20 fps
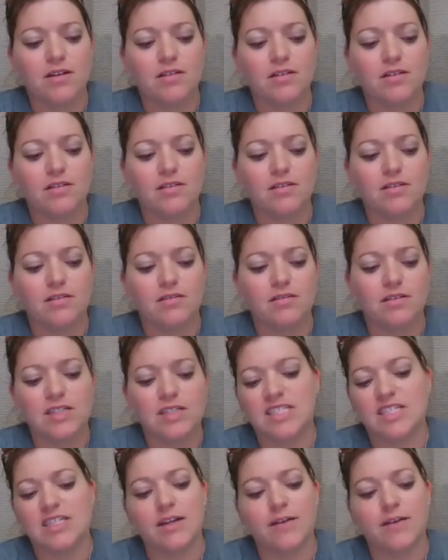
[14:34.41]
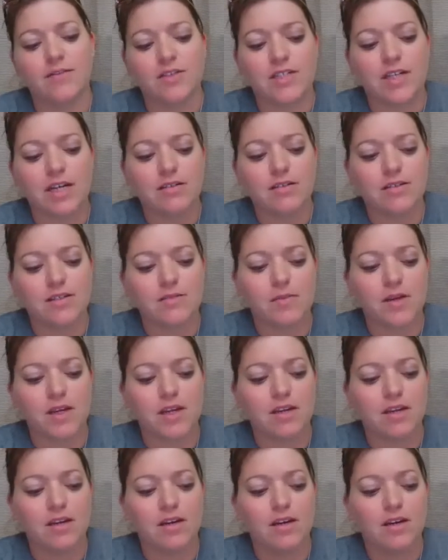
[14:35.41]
At least he never tells me.